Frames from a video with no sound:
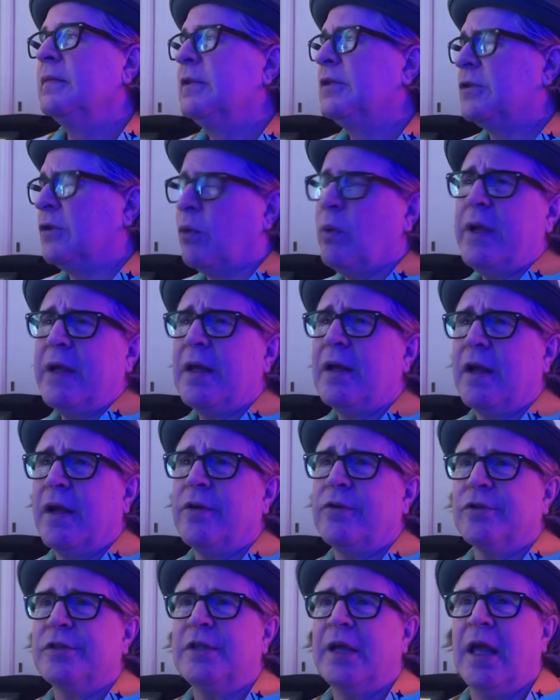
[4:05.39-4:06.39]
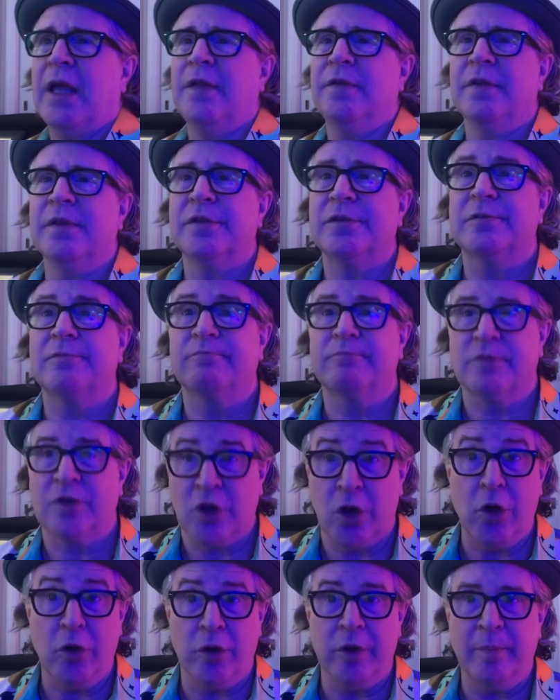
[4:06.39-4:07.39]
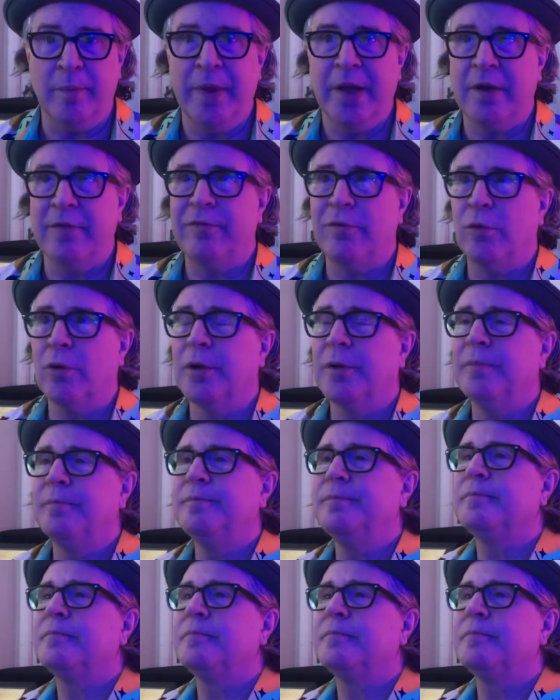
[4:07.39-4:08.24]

so we can understand this curtain metaphor.